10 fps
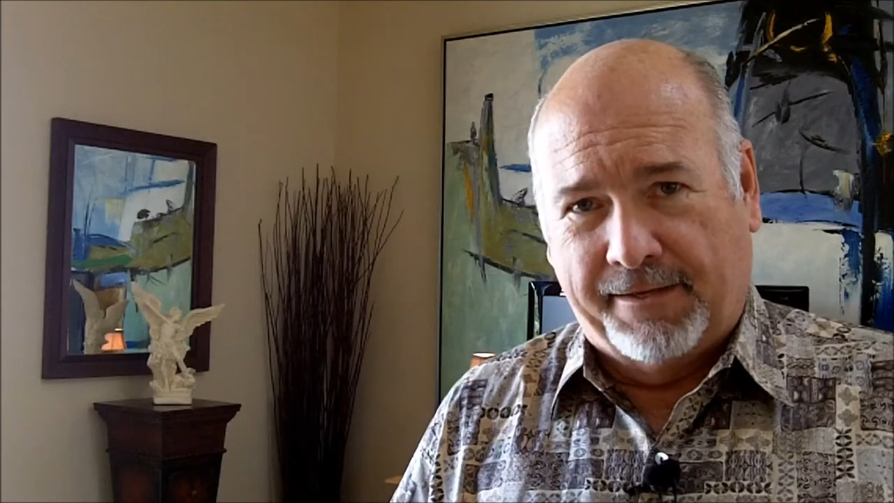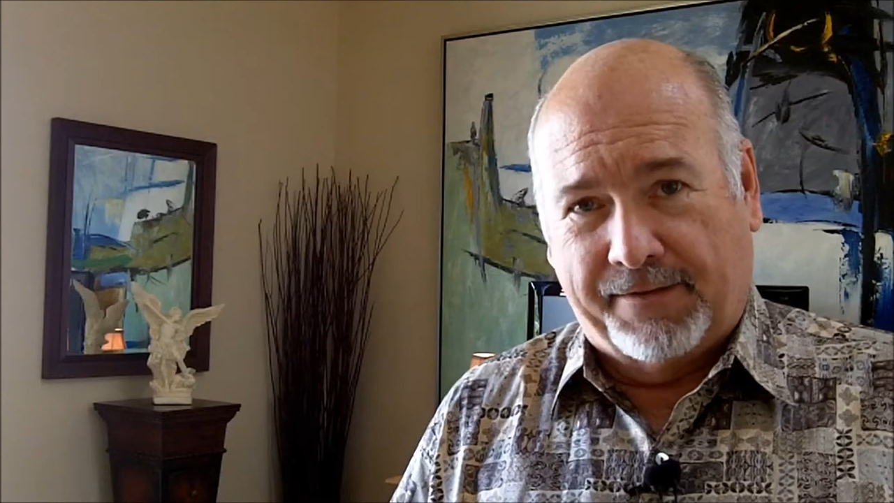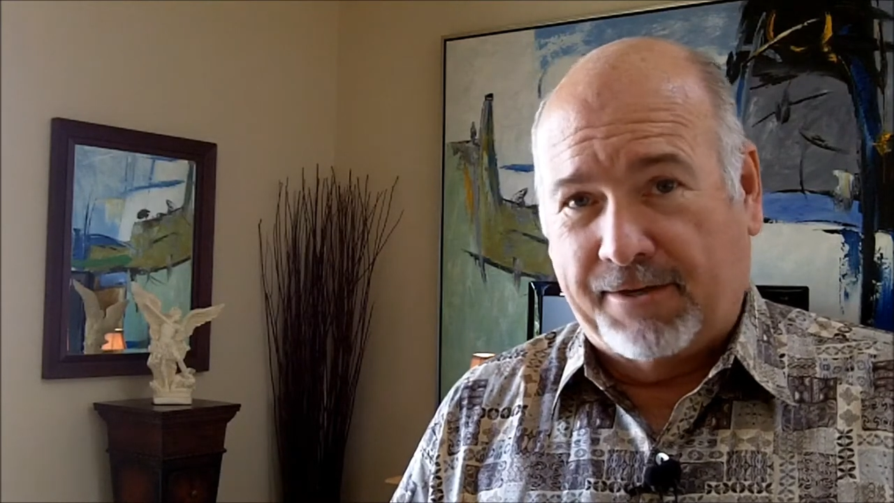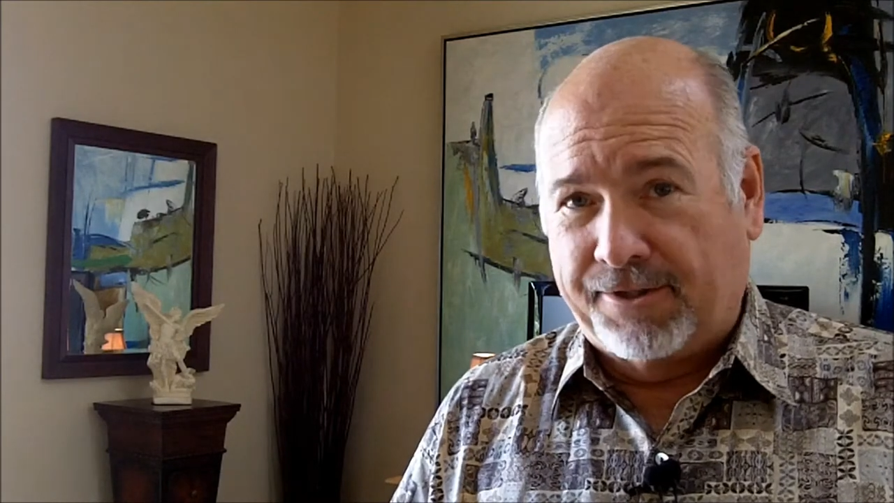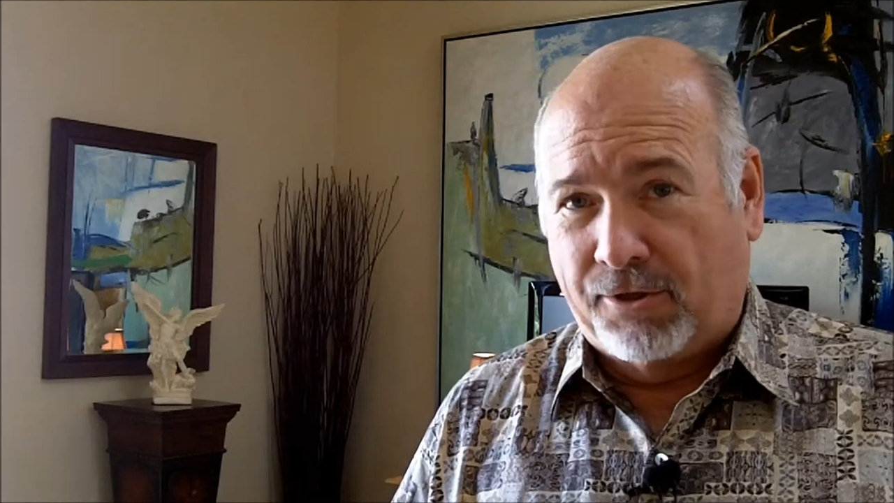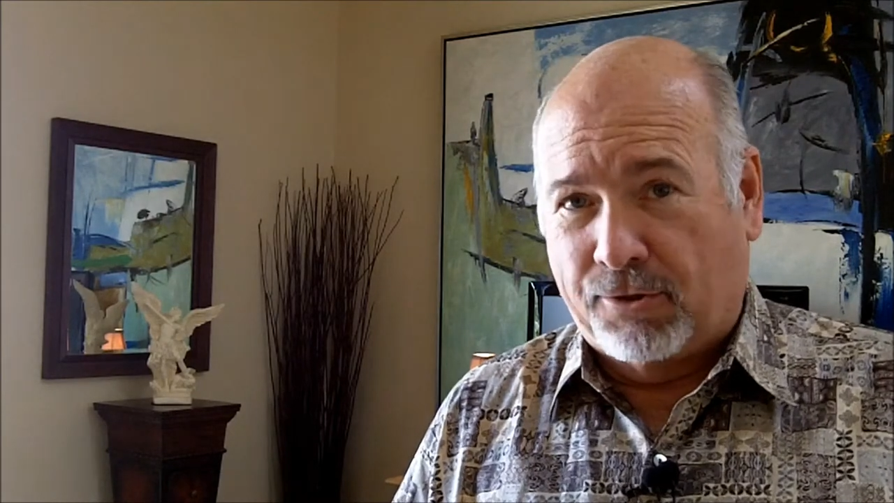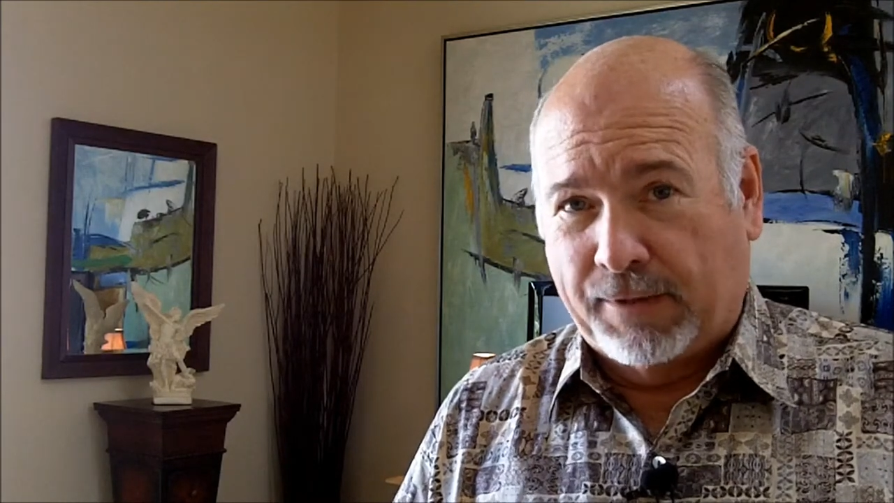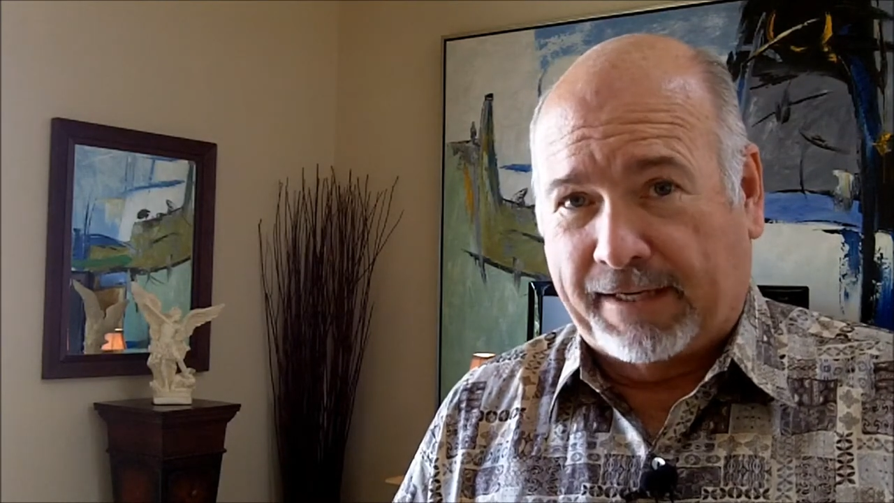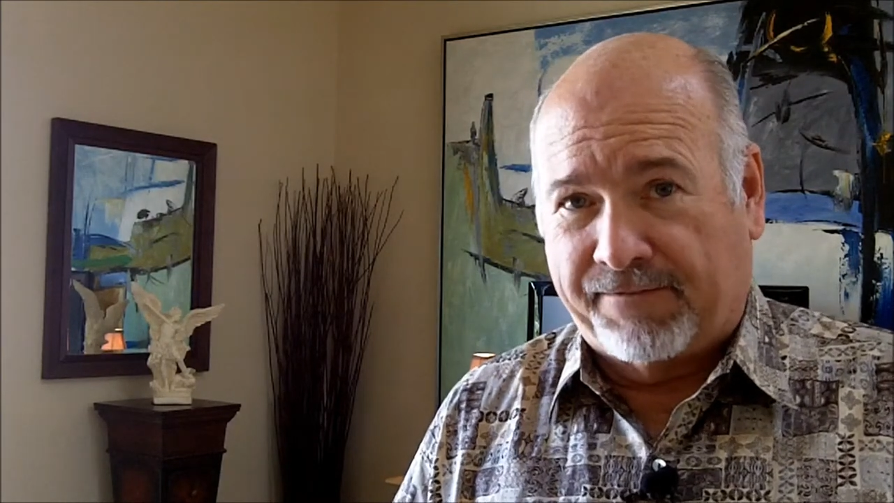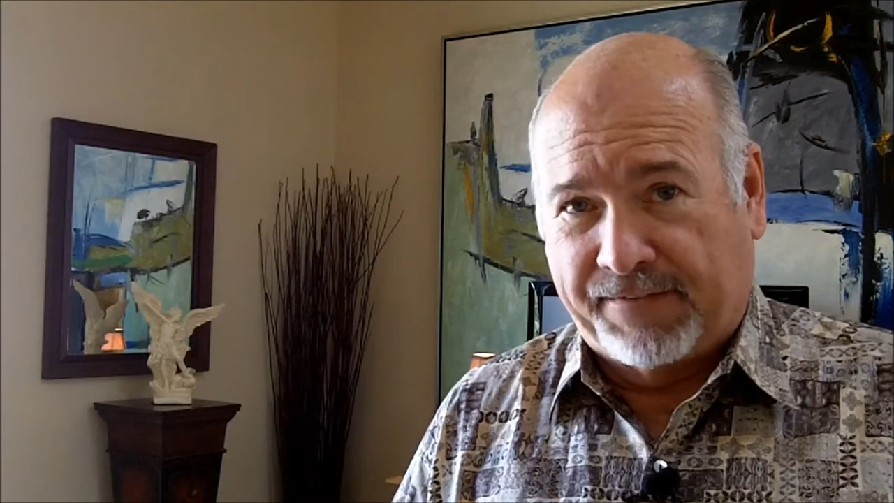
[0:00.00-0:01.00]
There are no
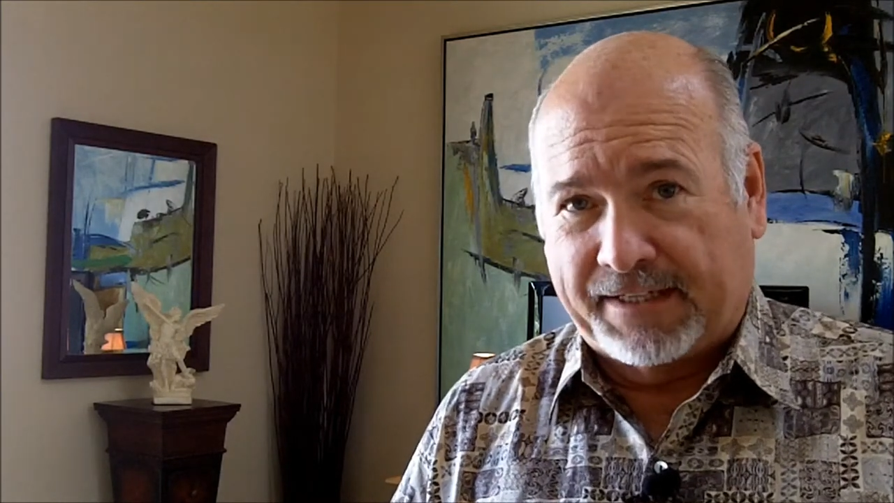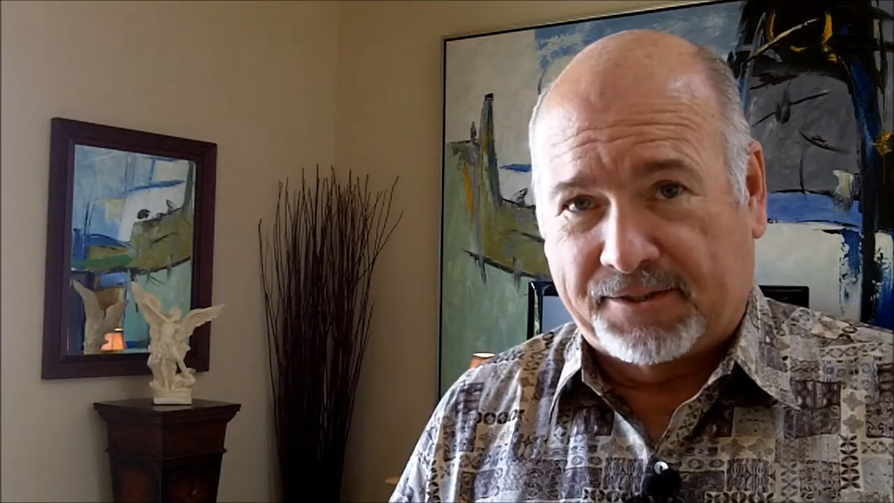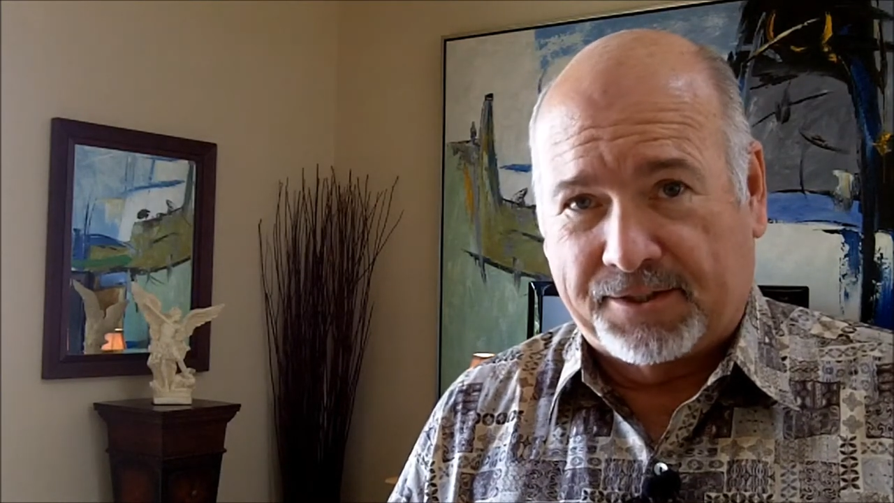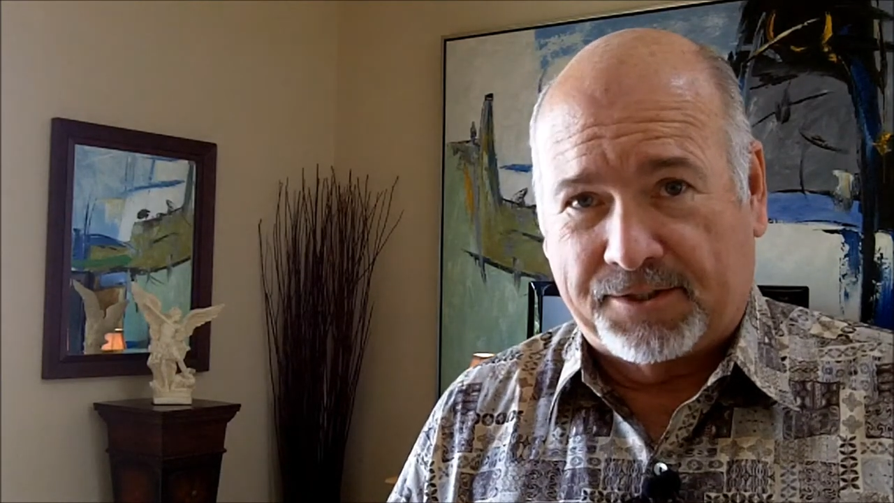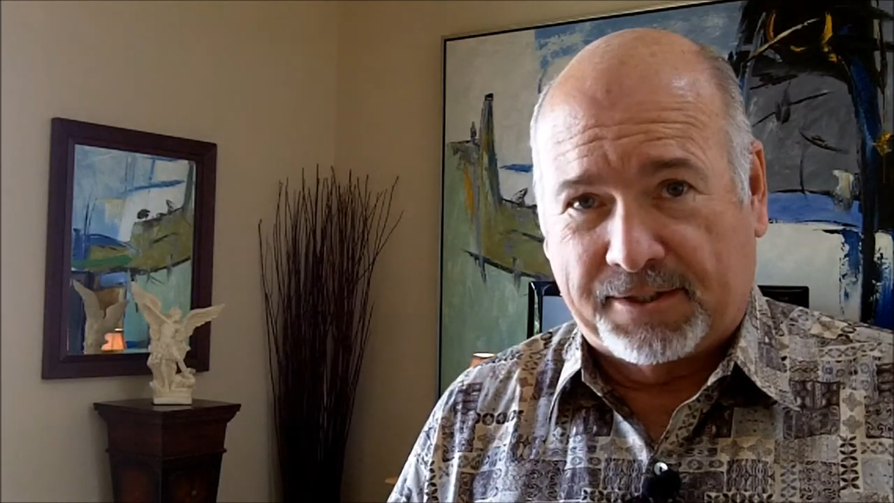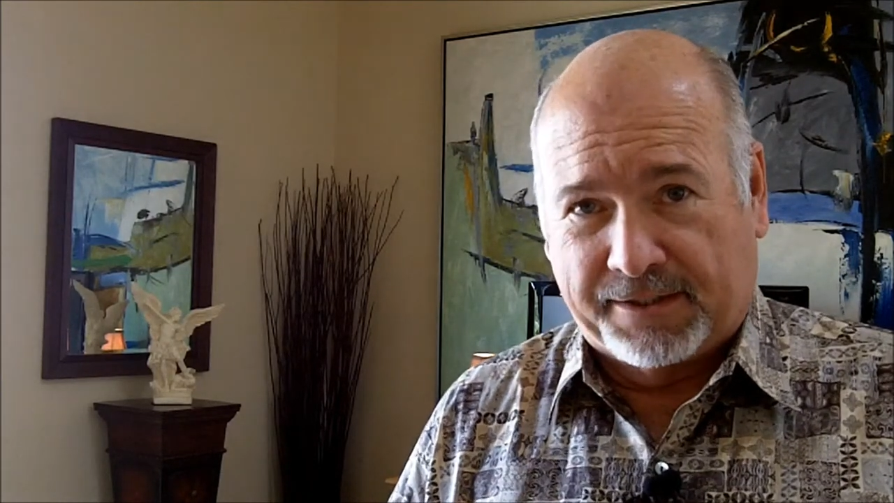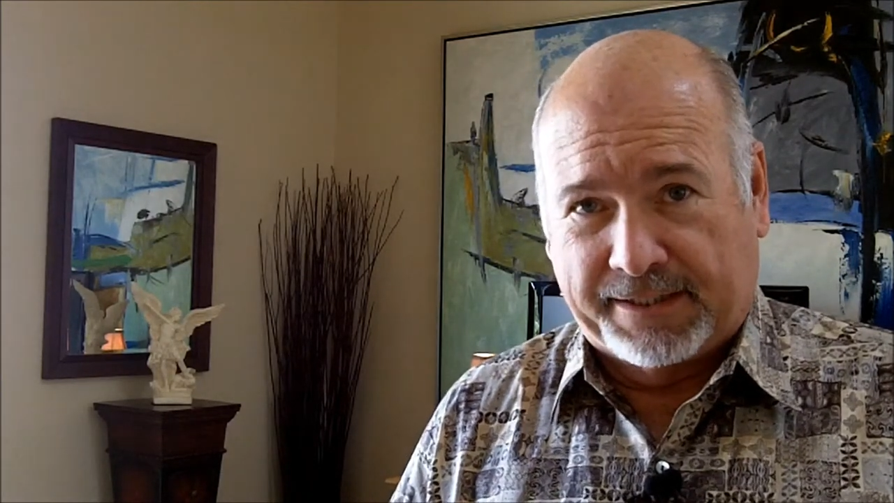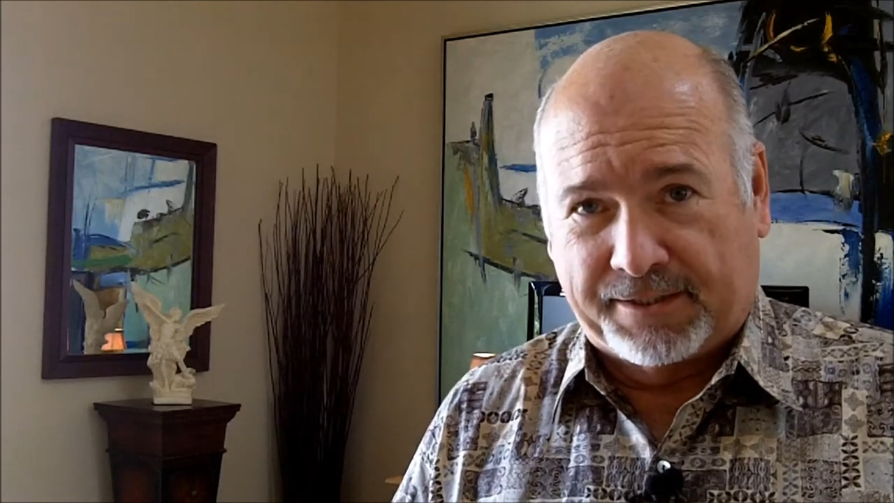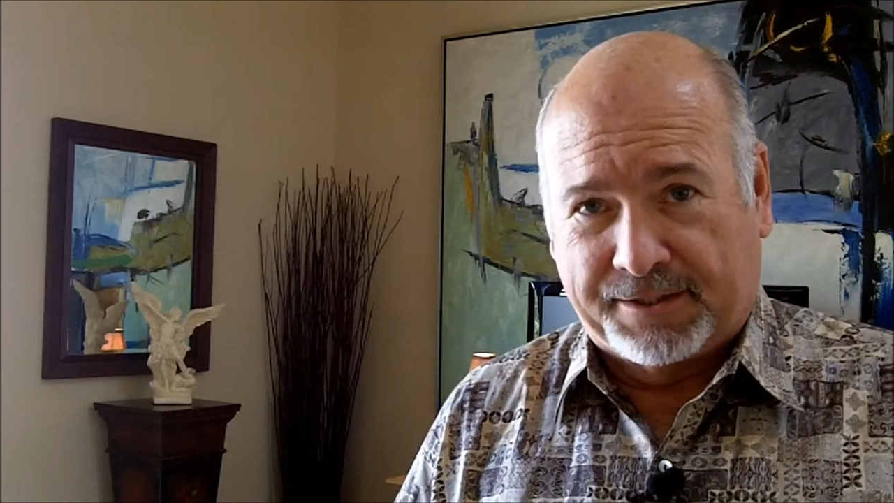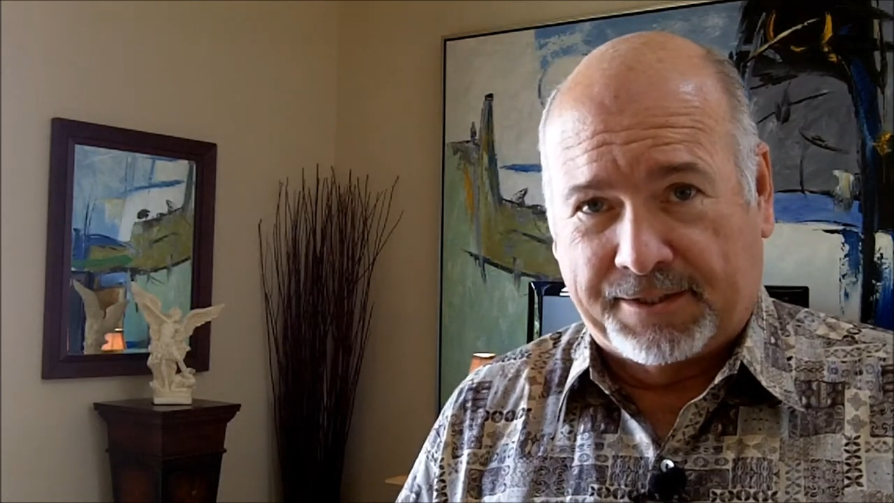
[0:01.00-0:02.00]
quick fixes to
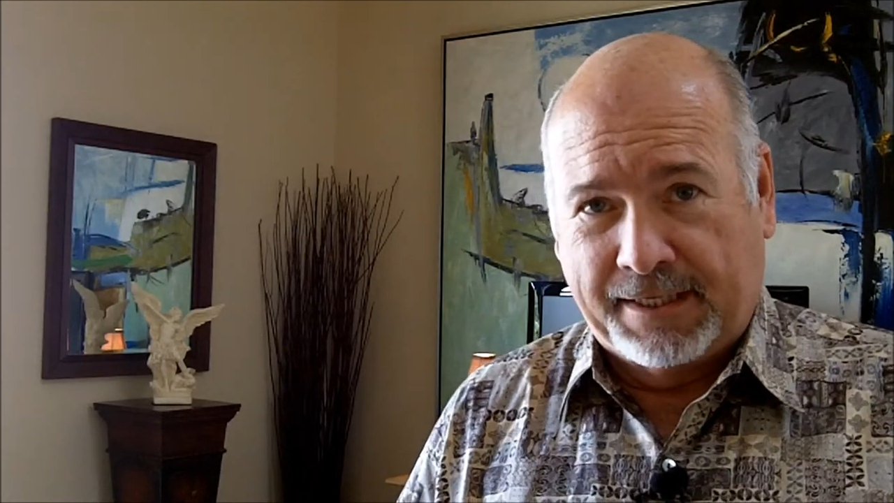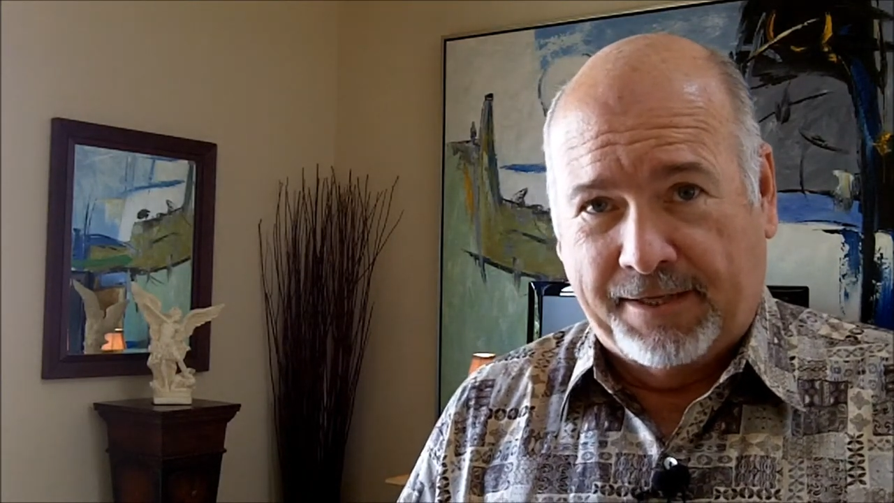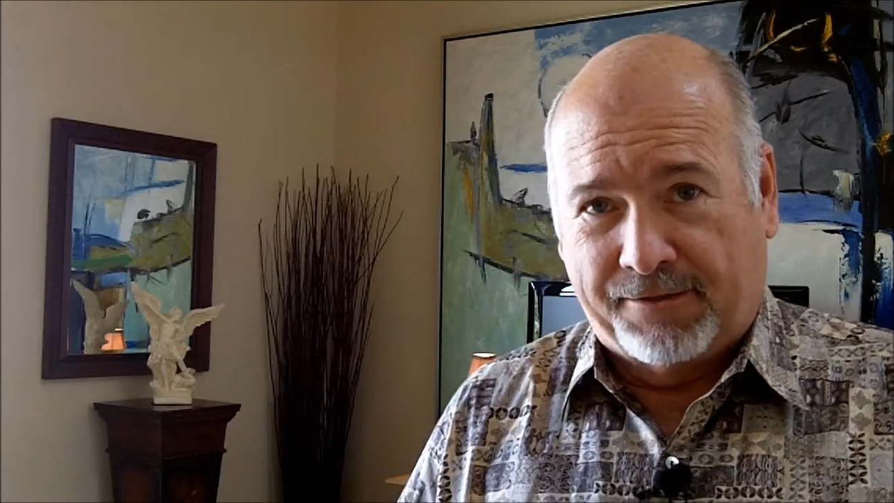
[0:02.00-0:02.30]
this,